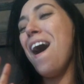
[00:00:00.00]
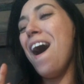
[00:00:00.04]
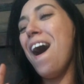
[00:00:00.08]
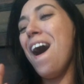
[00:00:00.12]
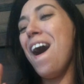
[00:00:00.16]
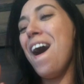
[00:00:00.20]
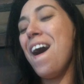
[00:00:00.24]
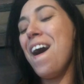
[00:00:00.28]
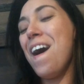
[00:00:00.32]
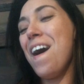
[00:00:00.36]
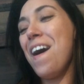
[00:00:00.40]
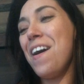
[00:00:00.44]

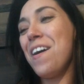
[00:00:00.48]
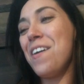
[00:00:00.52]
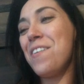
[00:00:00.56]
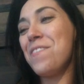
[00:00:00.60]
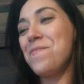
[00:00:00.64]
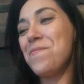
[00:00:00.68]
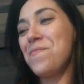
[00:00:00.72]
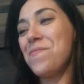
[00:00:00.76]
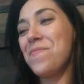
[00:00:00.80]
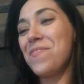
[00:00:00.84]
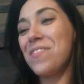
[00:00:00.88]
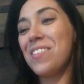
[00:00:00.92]

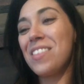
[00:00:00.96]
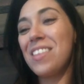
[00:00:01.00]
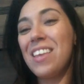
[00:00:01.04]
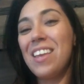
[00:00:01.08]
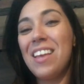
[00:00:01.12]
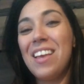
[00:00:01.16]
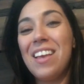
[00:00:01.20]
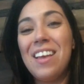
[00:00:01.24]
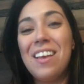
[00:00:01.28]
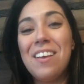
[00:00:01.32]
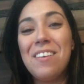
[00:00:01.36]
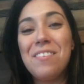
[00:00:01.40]
Um,
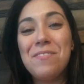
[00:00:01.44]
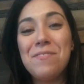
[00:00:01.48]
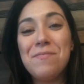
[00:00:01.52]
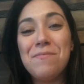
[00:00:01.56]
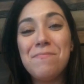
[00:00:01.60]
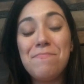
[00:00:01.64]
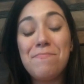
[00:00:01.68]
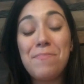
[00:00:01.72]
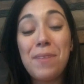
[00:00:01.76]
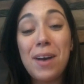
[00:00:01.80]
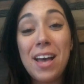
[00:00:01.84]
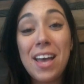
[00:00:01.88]

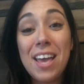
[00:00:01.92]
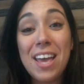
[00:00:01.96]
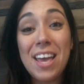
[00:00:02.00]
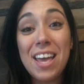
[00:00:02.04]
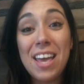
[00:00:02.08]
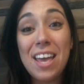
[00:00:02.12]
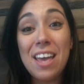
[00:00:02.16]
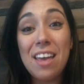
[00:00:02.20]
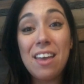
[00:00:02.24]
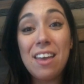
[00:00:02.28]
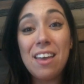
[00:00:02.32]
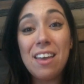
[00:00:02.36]
but
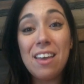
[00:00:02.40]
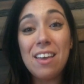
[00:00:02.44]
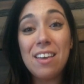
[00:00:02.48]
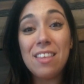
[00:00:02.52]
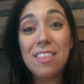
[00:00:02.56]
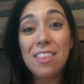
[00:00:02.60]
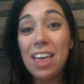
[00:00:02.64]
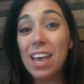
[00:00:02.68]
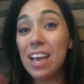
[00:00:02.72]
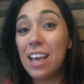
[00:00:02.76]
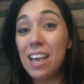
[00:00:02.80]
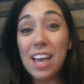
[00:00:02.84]

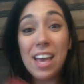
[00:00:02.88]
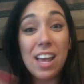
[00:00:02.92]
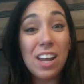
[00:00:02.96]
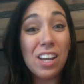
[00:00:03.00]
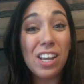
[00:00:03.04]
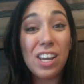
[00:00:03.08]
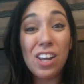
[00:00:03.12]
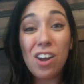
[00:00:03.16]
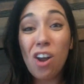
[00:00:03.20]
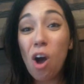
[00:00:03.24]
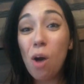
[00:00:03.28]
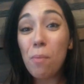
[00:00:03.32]
They,
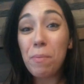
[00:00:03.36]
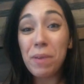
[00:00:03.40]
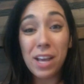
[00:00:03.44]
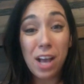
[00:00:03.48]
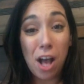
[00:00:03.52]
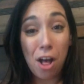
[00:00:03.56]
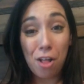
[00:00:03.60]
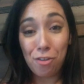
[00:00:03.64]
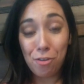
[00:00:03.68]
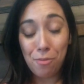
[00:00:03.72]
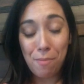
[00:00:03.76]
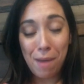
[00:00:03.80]
it can all be
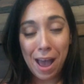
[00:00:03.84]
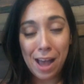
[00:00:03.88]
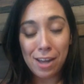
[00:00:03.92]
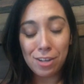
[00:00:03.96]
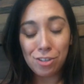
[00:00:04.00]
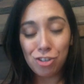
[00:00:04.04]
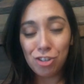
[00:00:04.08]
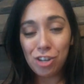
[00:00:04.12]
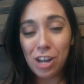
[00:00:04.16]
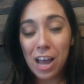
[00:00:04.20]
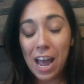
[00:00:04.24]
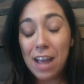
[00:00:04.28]
color
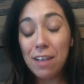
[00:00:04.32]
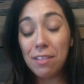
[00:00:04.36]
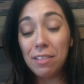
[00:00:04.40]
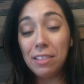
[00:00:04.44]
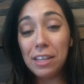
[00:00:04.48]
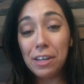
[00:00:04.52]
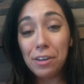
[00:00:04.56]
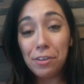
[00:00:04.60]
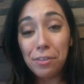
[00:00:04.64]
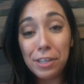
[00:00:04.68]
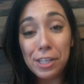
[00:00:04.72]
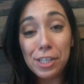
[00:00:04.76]
matched. I
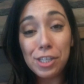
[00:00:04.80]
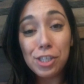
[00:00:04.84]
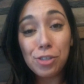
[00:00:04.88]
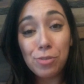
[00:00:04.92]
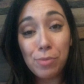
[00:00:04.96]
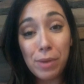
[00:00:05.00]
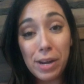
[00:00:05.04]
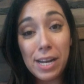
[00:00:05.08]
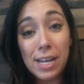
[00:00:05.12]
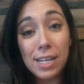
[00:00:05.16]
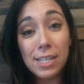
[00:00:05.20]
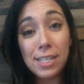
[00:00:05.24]
literally
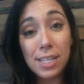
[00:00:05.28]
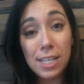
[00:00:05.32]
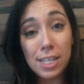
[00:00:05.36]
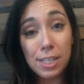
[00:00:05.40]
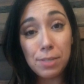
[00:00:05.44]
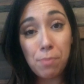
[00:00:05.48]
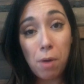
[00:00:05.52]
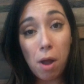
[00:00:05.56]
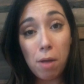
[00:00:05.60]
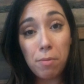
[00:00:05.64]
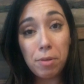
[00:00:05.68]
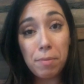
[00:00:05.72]
just ran into
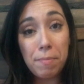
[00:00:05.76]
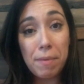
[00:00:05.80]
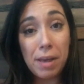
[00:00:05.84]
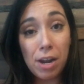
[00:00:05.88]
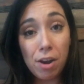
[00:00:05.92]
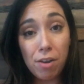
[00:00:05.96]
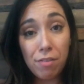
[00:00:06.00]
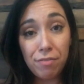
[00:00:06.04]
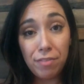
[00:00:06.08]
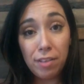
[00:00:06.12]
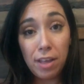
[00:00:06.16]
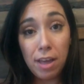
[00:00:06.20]
this problem
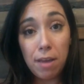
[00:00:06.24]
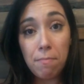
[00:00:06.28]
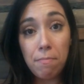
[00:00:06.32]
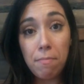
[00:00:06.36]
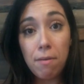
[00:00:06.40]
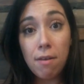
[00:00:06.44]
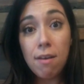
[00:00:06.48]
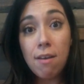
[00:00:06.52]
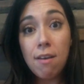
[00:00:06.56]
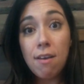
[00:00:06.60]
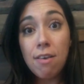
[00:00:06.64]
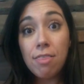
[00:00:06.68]
at our
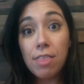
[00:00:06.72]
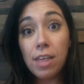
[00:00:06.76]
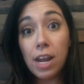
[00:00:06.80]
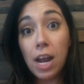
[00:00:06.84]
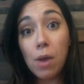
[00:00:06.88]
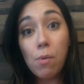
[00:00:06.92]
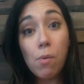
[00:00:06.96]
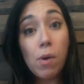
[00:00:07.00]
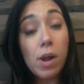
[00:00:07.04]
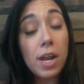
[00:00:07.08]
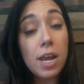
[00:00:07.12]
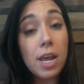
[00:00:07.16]
flip that
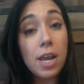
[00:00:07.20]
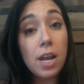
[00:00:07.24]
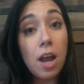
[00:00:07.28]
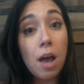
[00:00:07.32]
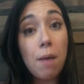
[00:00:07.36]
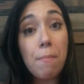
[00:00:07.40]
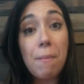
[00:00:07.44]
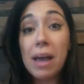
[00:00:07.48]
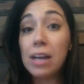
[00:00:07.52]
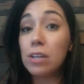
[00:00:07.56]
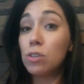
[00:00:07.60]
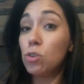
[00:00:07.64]
I wanted
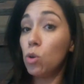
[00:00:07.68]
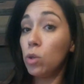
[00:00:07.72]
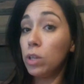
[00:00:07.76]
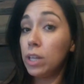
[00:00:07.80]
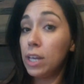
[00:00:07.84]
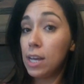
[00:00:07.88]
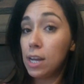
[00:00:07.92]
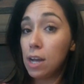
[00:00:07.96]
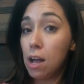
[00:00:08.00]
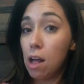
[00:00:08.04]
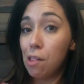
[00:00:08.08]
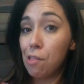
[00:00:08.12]
a
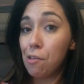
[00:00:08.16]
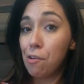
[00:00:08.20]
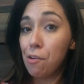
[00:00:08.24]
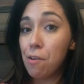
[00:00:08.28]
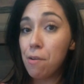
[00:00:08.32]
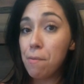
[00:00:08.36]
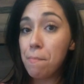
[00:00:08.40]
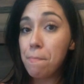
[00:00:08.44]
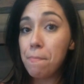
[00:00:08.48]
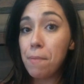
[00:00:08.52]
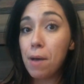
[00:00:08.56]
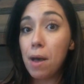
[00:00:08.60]
magnolia
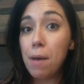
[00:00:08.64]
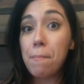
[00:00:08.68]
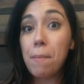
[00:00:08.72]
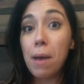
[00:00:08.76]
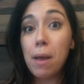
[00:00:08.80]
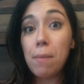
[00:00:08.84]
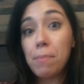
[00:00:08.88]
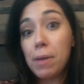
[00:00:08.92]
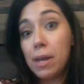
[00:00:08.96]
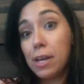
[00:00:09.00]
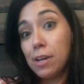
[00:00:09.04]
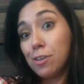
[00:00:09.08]
color, but
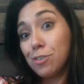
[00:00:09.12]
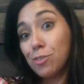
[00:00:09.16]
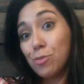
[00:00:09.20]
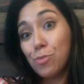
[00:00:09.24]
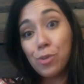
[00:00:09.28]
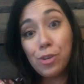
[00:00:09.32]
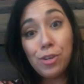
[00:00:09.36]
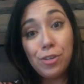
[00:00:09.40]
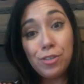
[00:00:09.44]
my painters were